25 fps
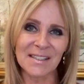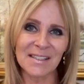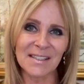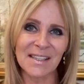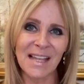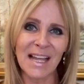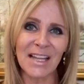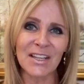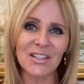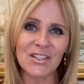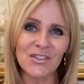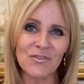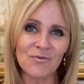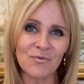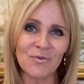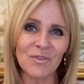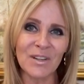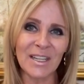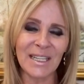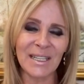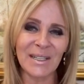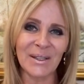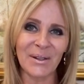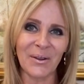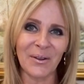that is
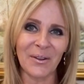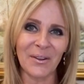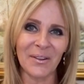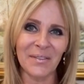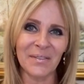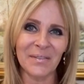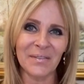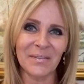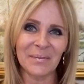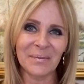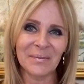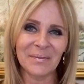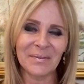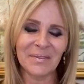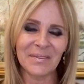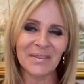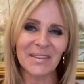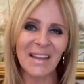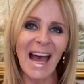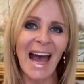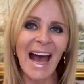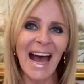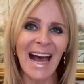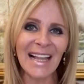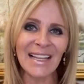real,
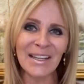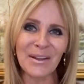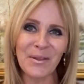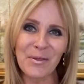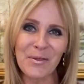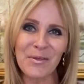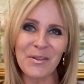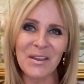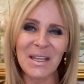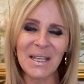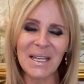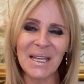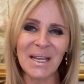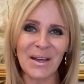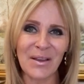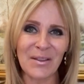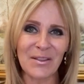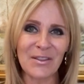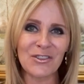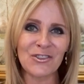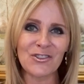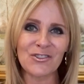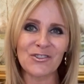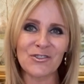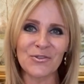the aletheia,
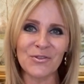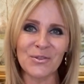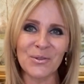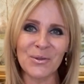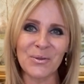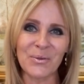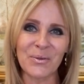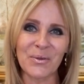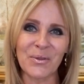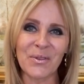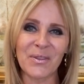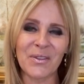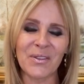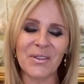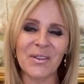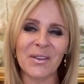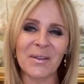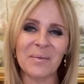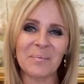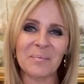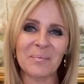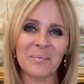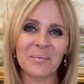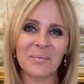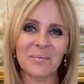the truth.
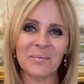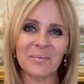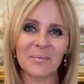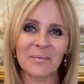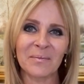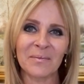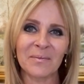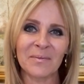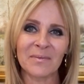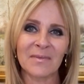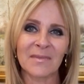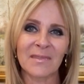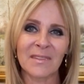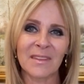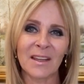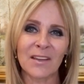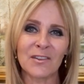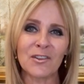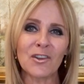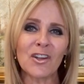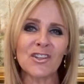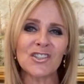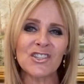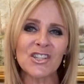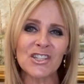
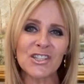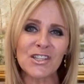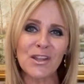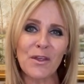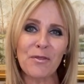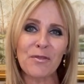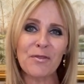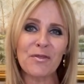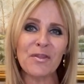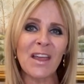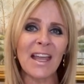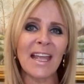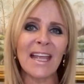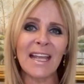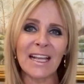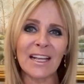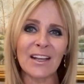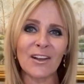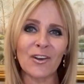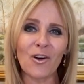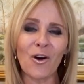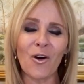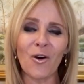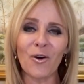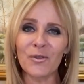Not just a
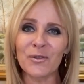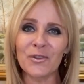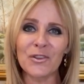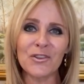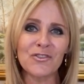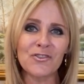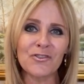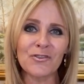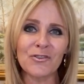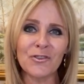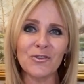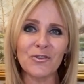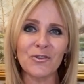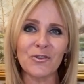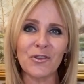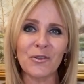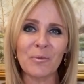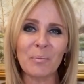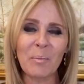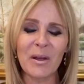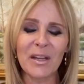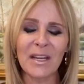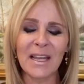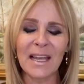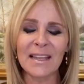thing called the truth,
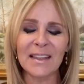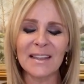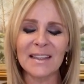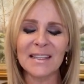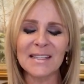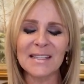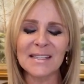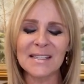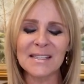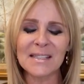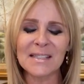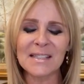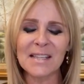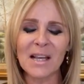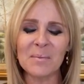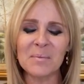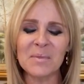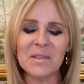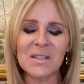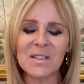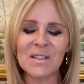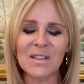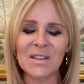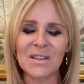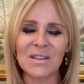but the
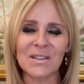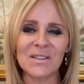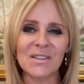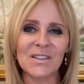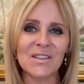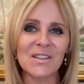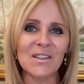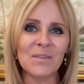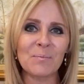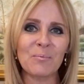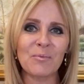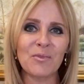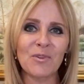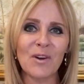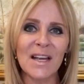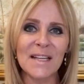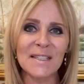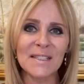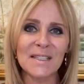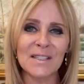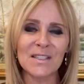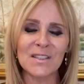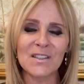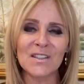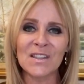substance, the
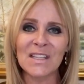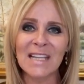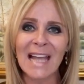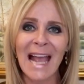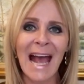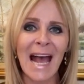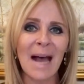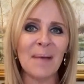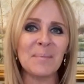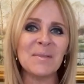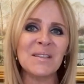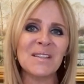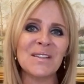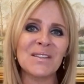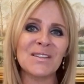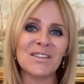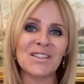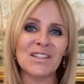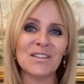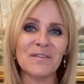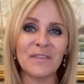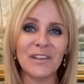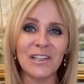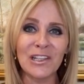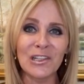presence, the
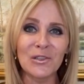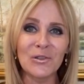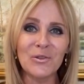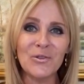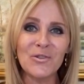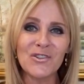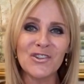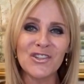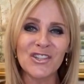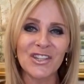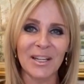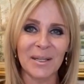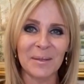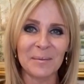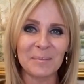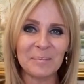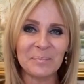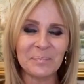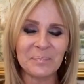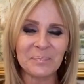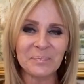absence of illusion,